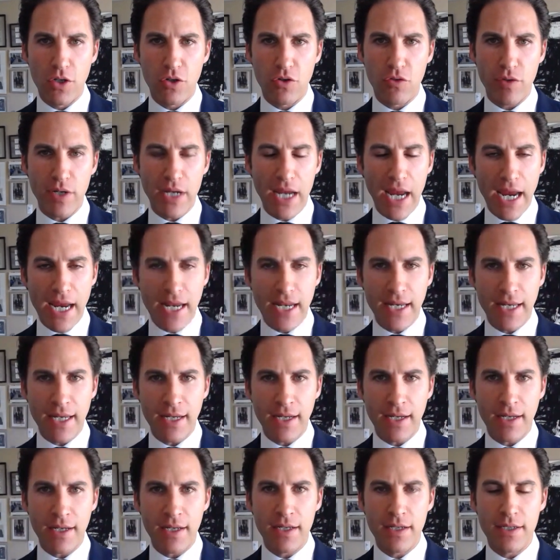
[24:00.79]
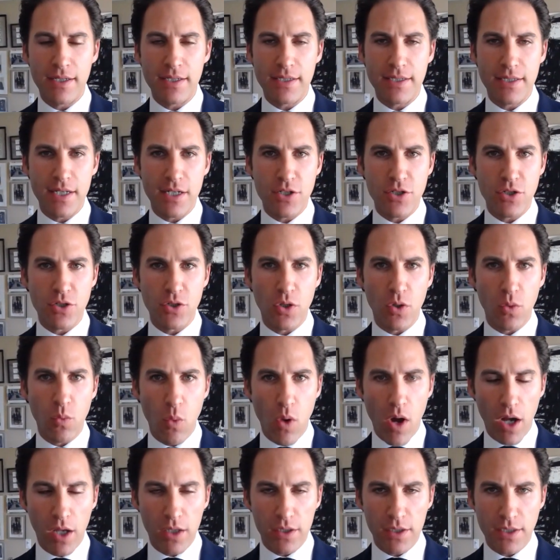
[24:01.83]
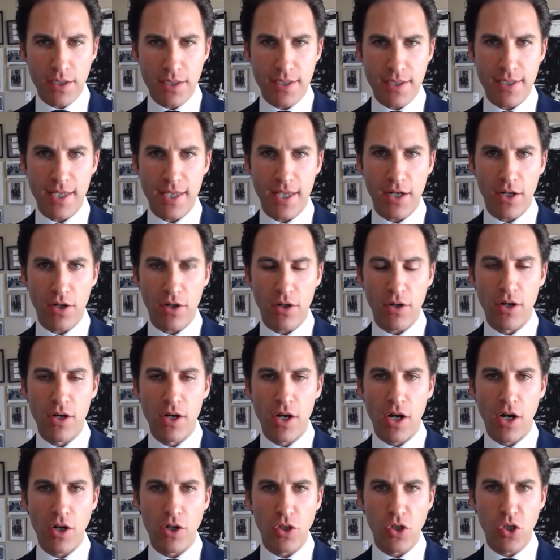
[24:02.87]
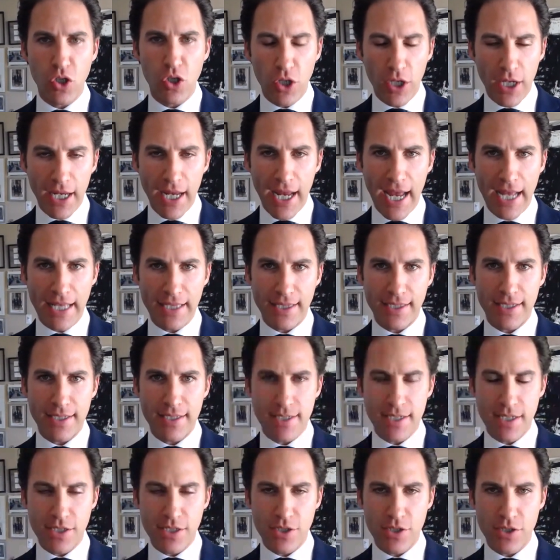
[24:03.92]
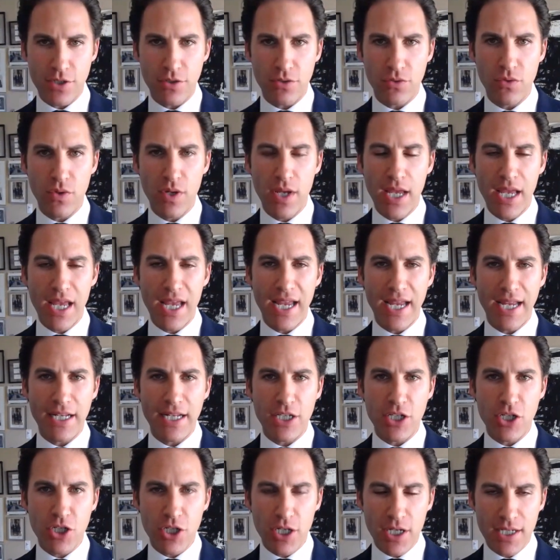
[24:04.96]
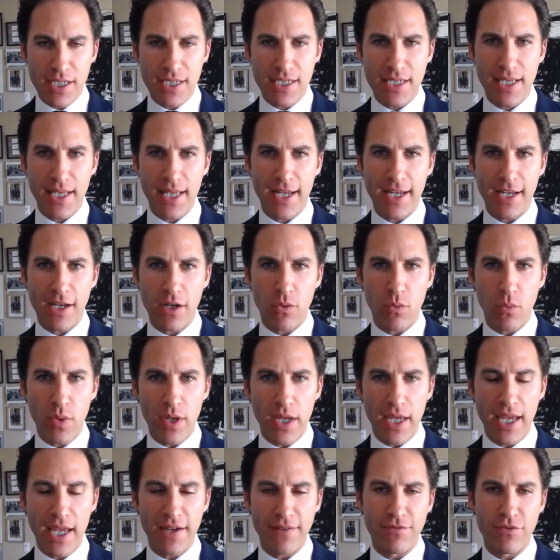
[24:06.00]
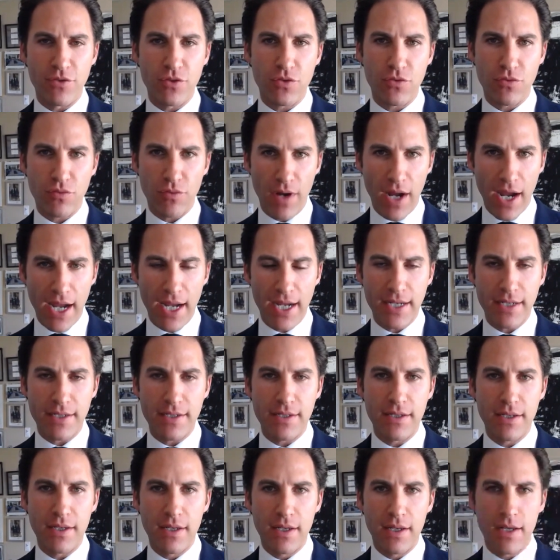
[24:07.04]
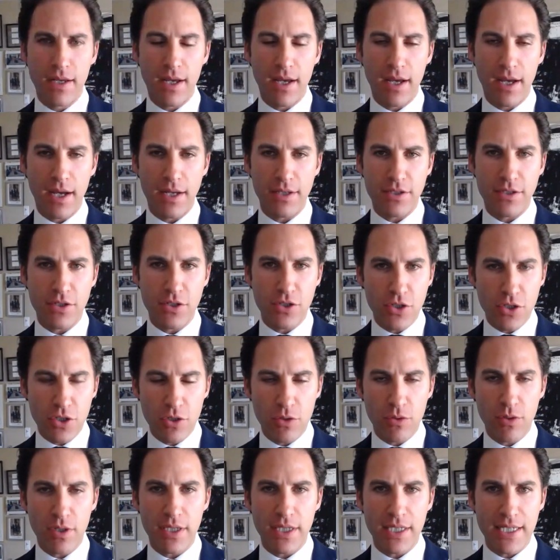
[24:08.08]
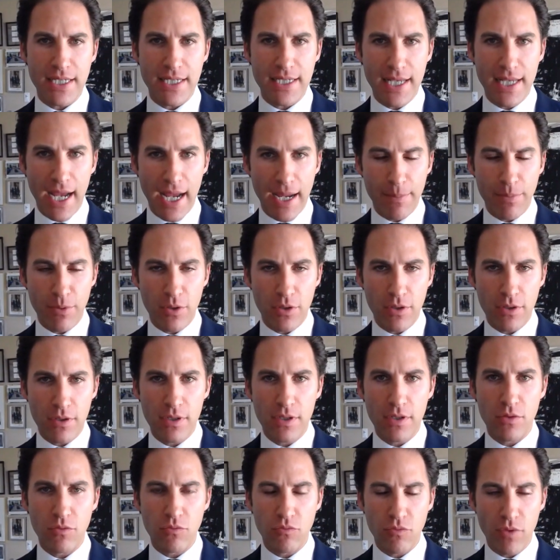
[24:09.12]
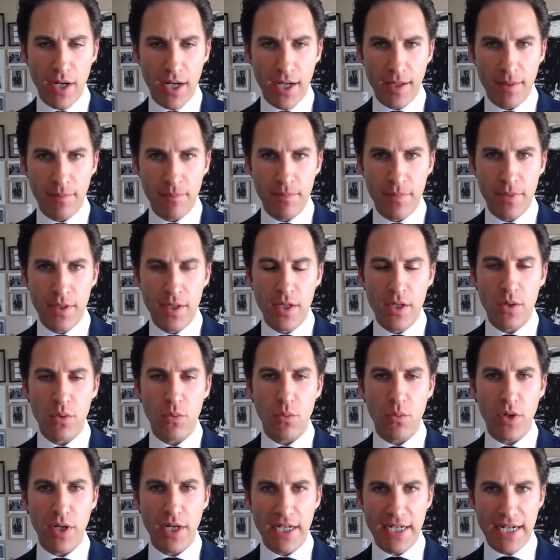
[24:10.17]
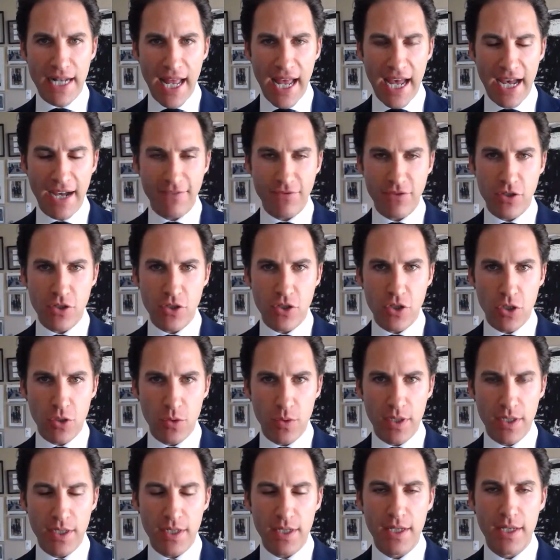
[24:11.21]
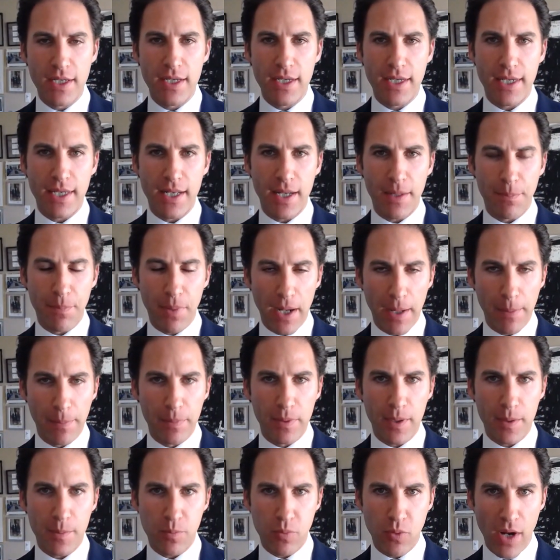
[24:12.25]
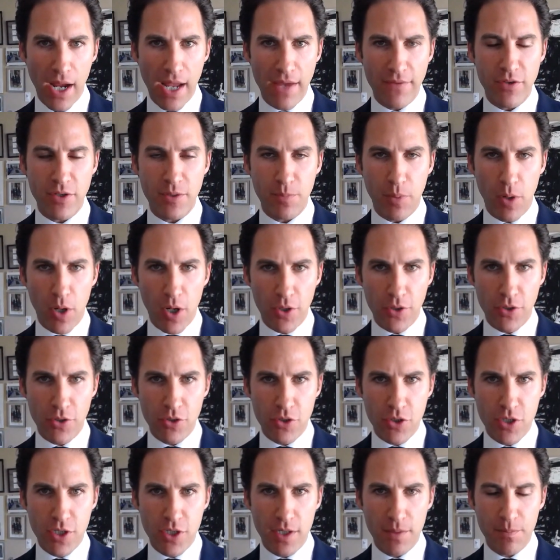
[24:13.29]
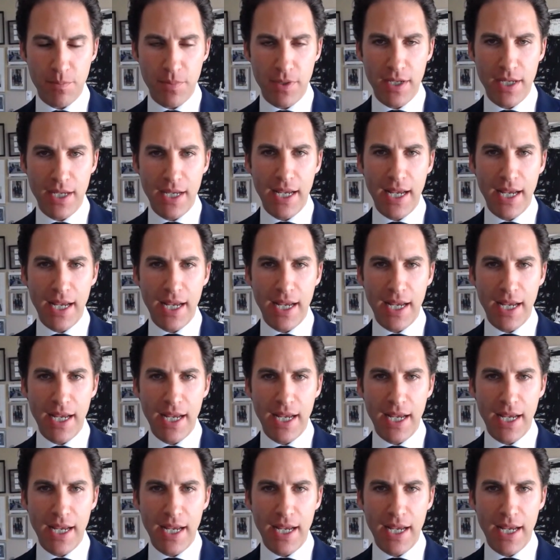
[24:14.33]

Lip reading: creating digital wallets that are looking at this issue. And just like we have tried to do in the cyber realm, we're going to have to do it in a public-private partnership.